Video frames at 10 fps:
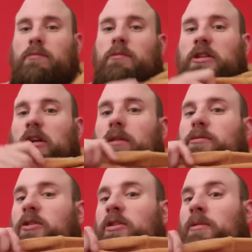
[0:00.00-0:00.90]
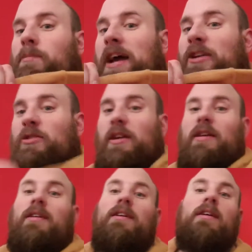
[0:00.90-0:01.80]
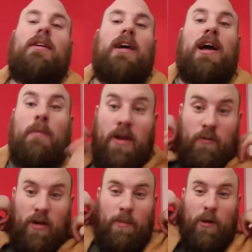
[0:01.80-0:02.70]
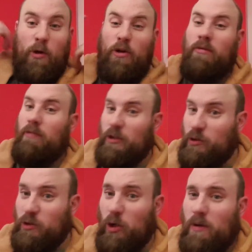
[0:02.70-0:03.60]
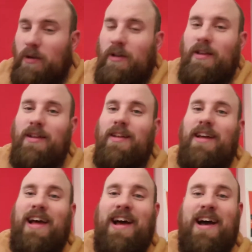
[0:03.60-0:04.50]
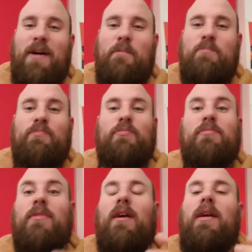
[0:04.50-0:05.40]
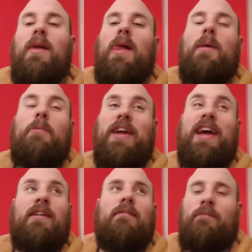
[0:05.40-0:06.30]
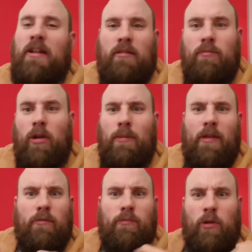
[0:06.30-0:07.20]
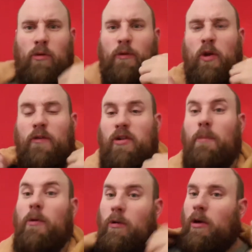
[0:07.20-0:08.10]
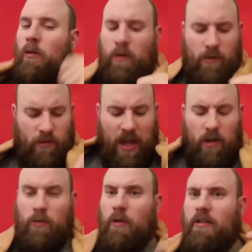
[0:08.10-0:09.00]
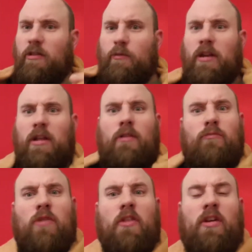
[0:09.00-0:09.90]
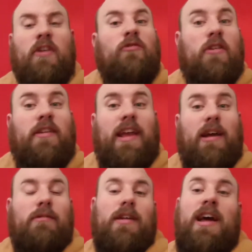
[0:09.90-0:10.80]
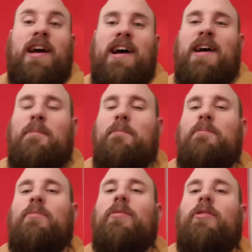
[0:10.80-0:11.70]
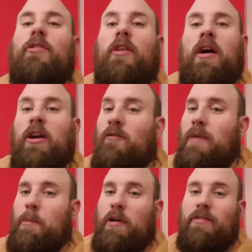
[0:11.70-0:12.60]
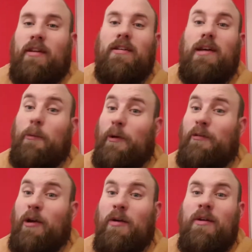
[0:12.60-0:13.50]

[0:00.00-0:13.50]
Jedi. It's got the badge on it and a really big hood, as you saw. But yeah, that's not a review of the jumper, although the jacket. Although this is rather nice dressing gown that I got for my birthday a couple of weeks ago.